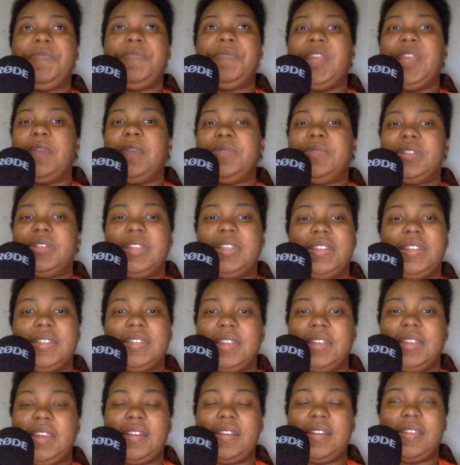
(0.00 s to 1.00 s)
I will say this
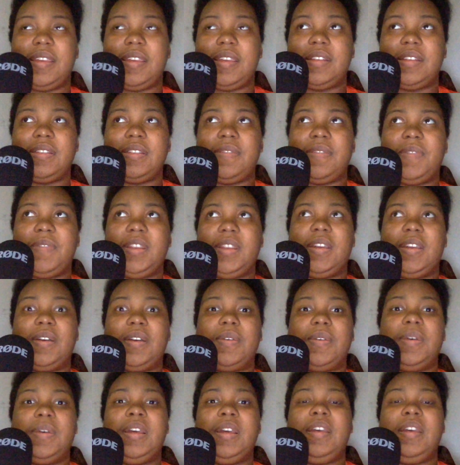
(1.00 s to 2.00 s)
again at the end of the
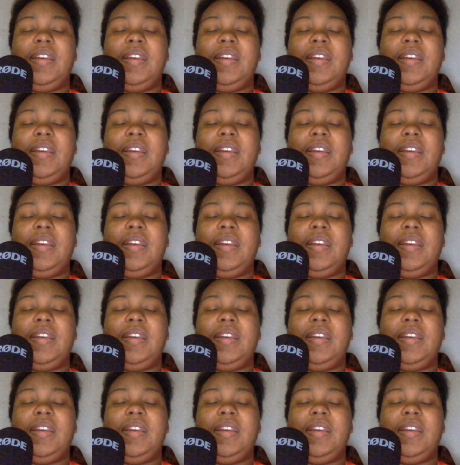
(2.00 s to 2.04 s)
video.